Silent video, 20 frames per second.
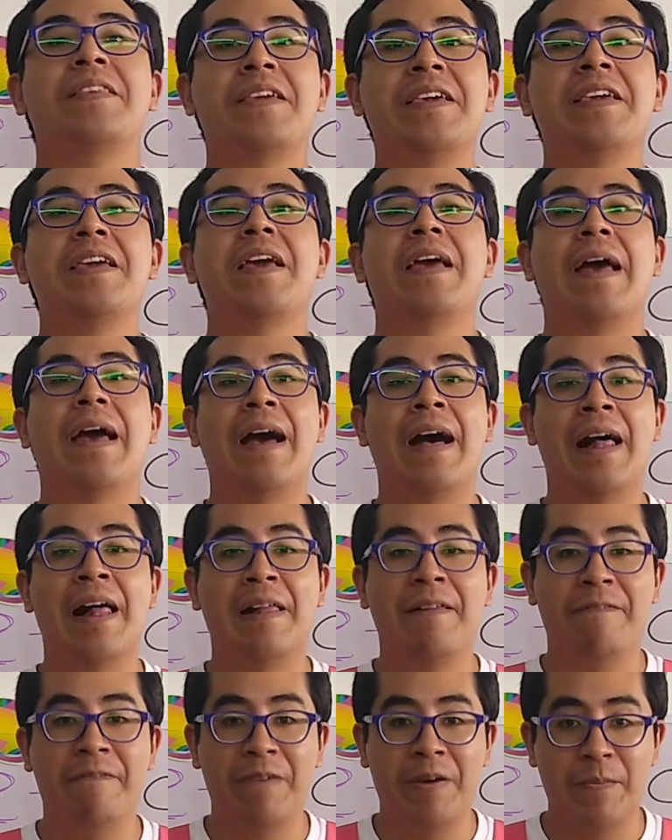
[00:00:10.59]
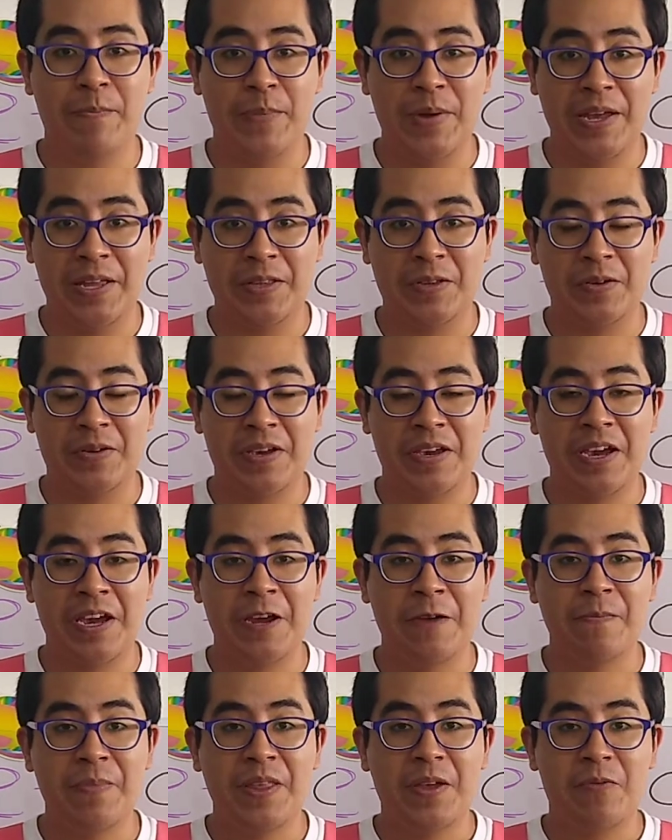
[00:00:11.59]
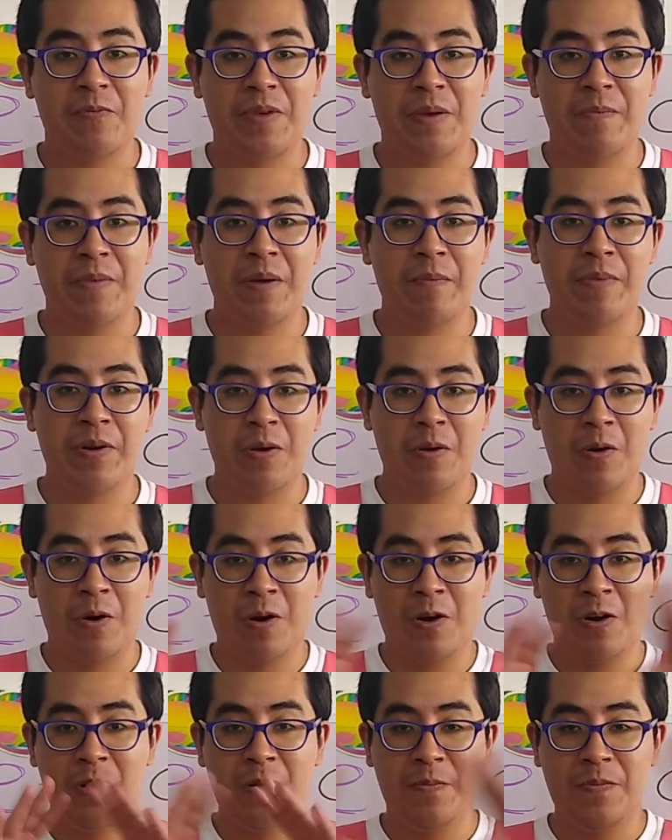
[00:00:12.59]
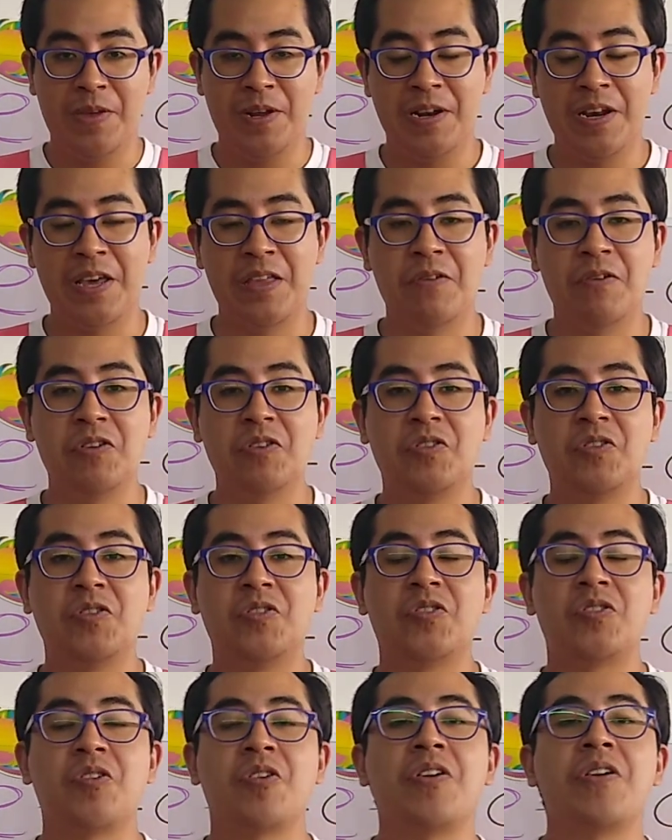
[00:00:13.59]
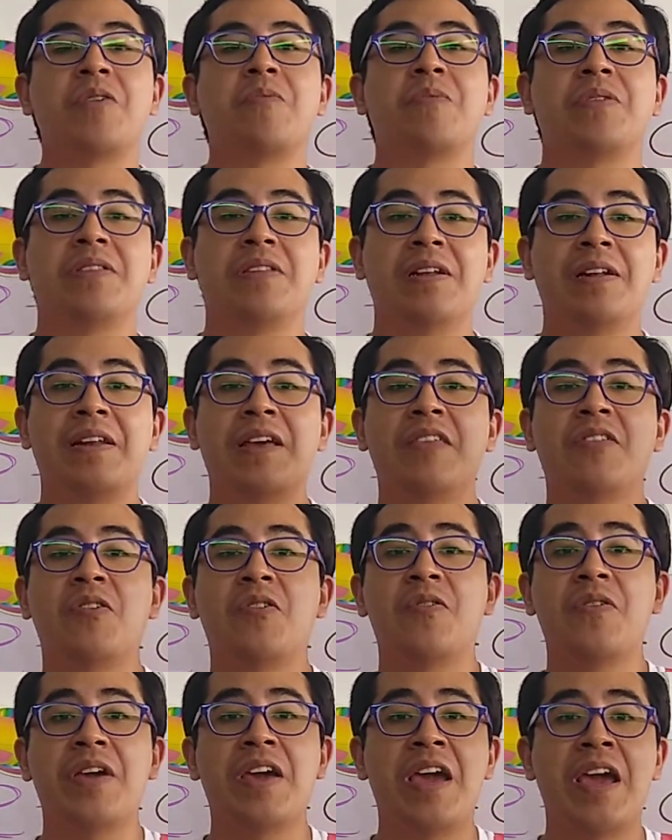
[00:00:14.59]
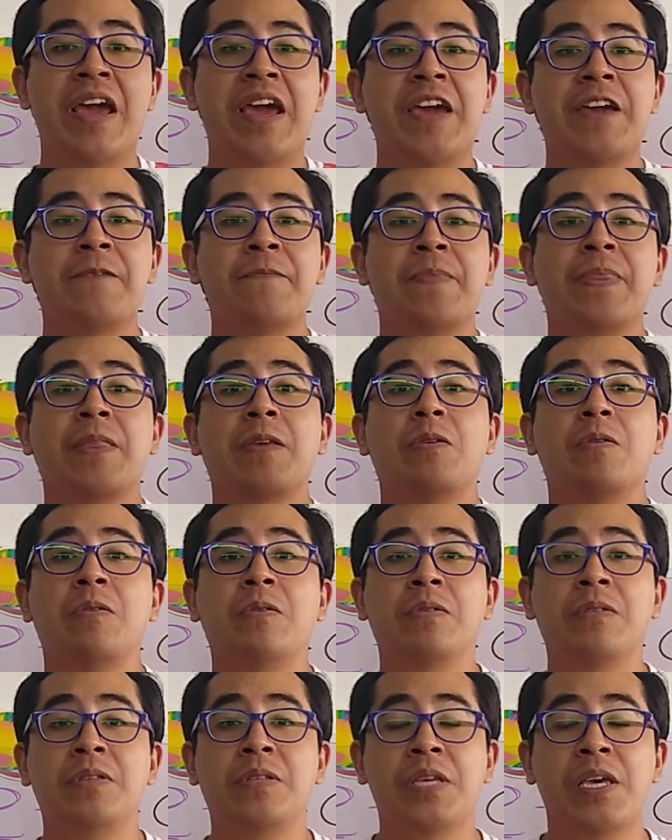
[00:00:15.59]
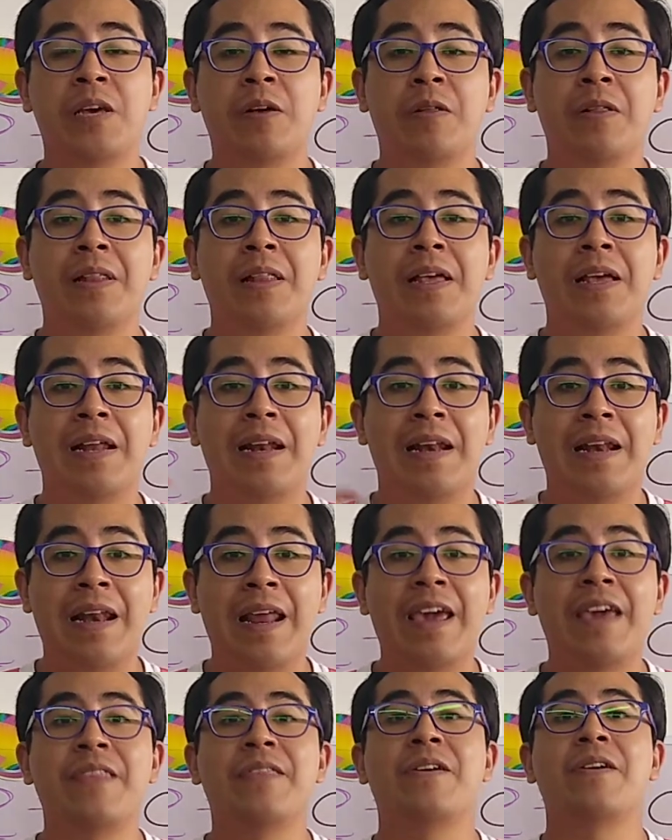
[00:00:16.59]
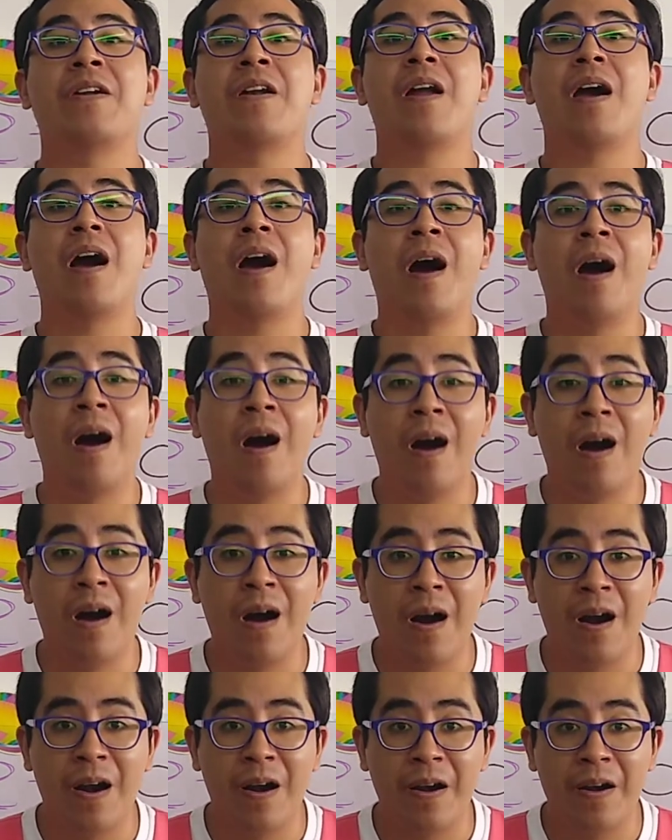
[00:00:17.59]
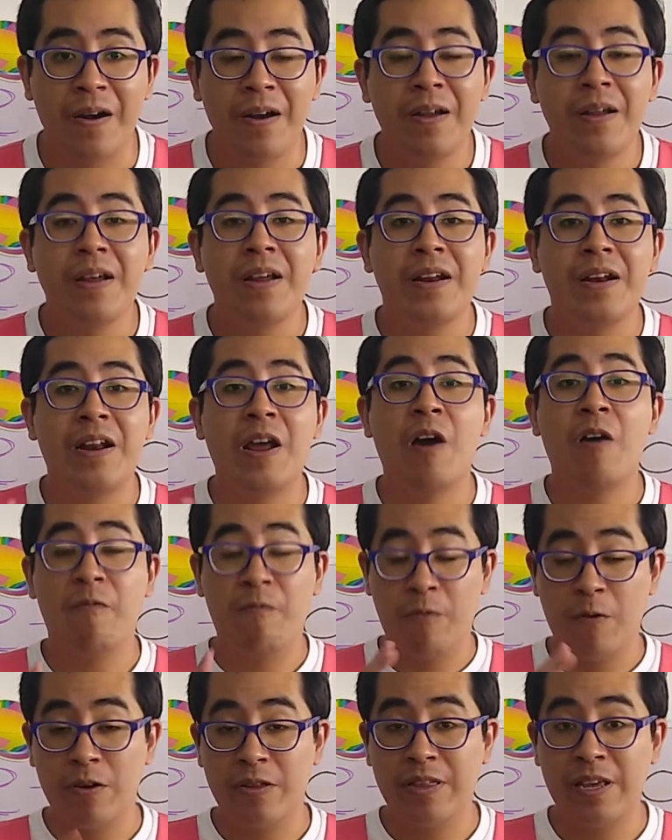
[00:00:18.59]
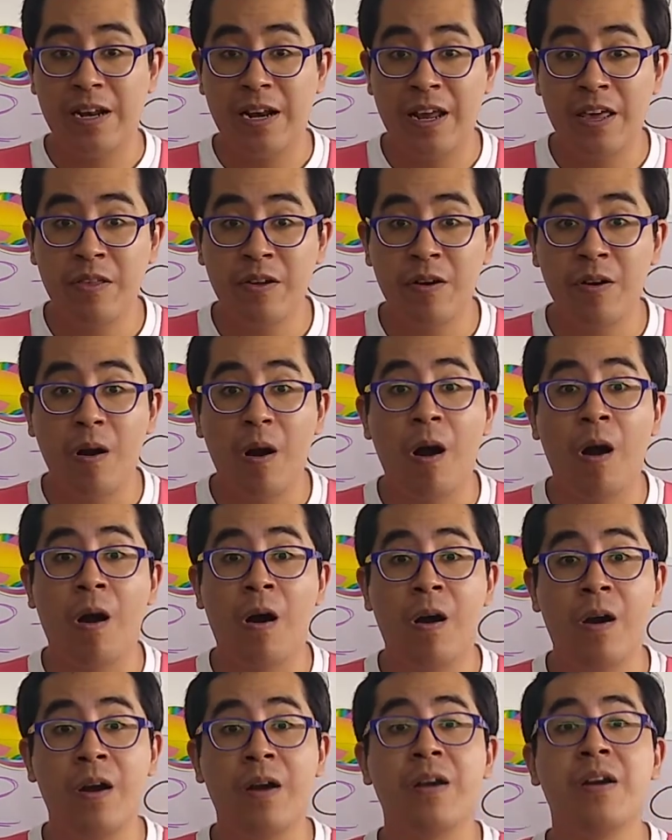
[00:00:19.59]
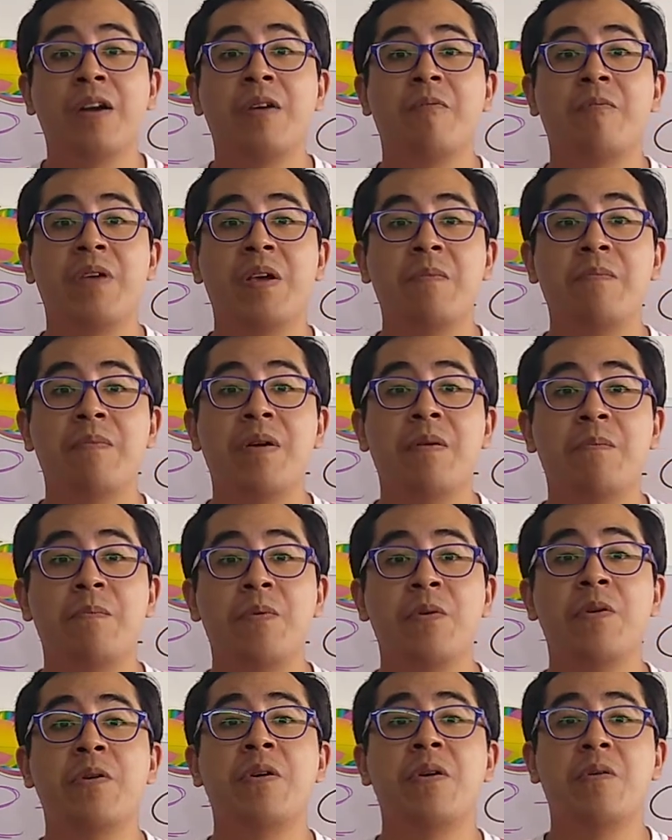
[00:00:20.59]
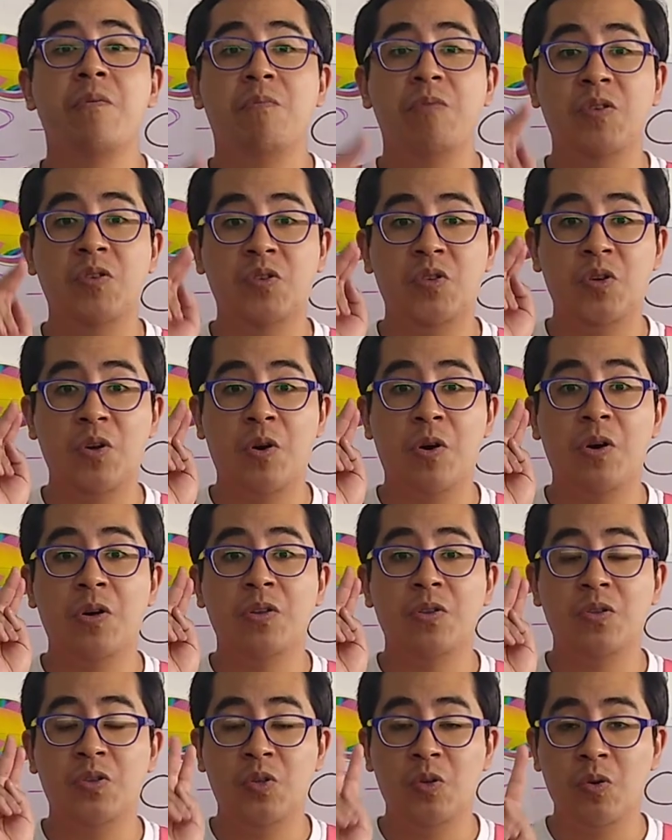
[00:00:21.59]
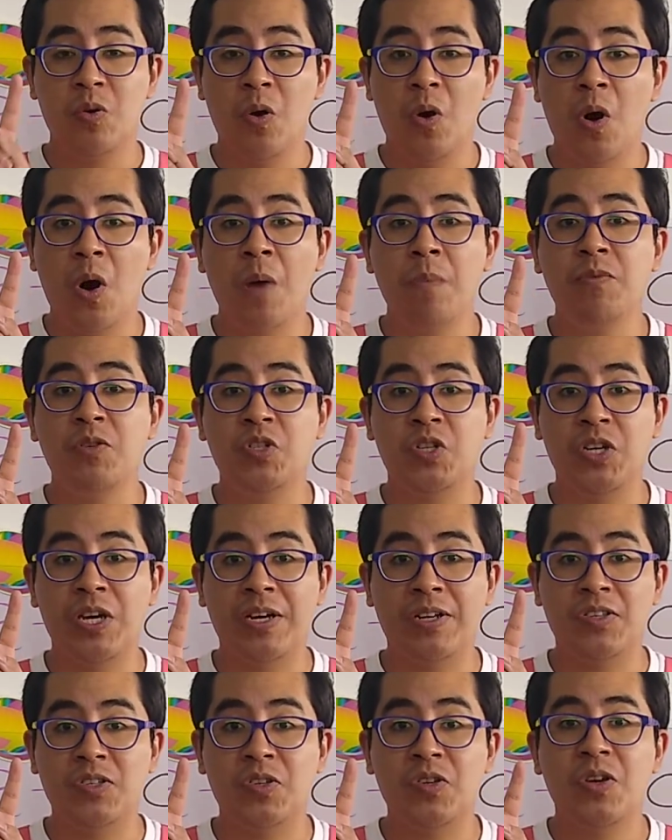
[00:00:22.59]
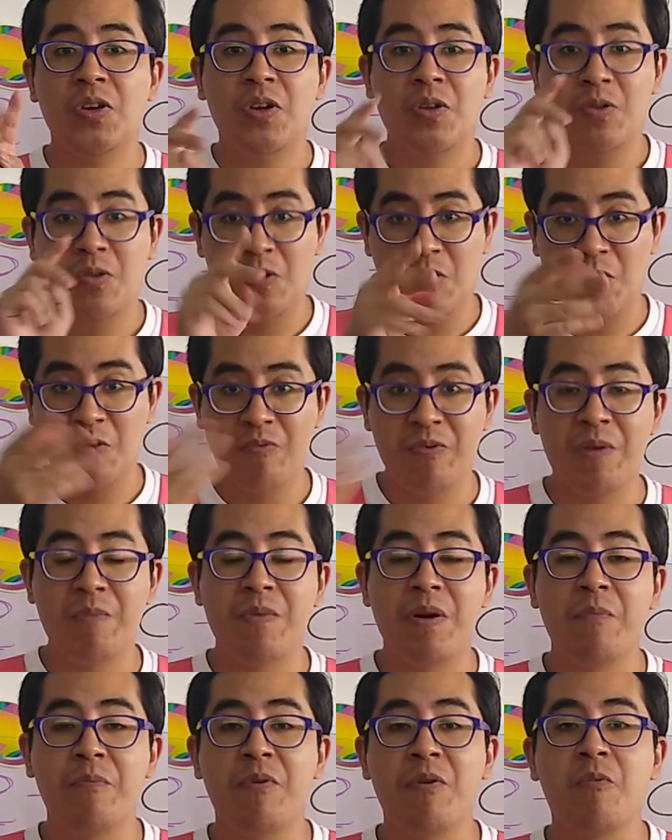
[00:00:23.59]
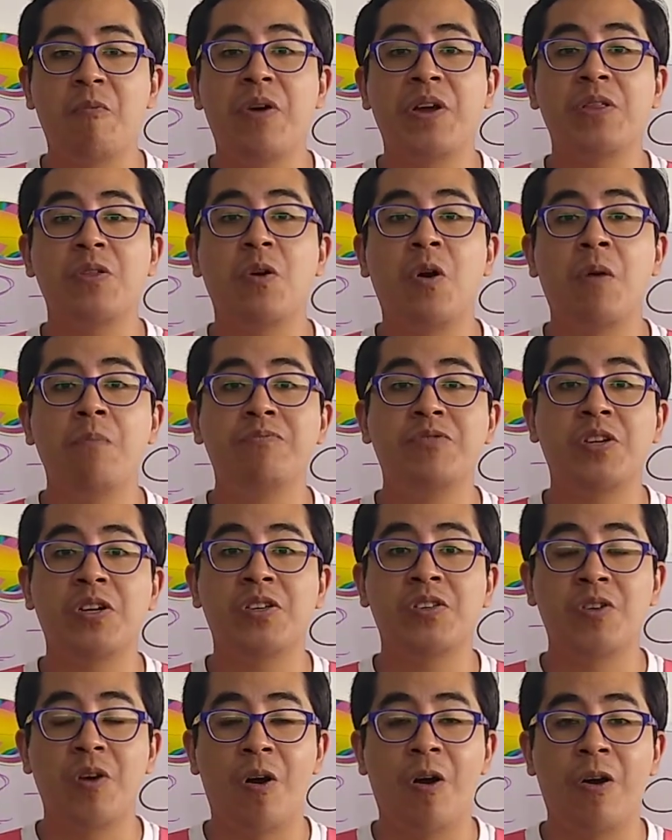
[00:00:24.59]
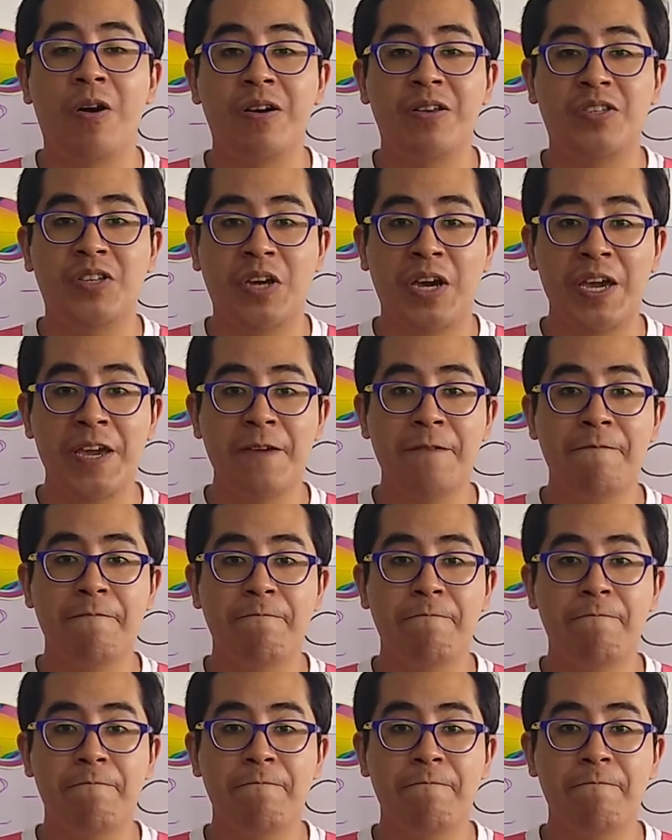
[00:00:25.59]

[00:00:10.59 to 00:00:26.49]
the alphabet, okay? Remember, all of the letters starting with the letter A until letter R. Now, for the letter R, remember, we saw two objects. Do you remember what objects are they?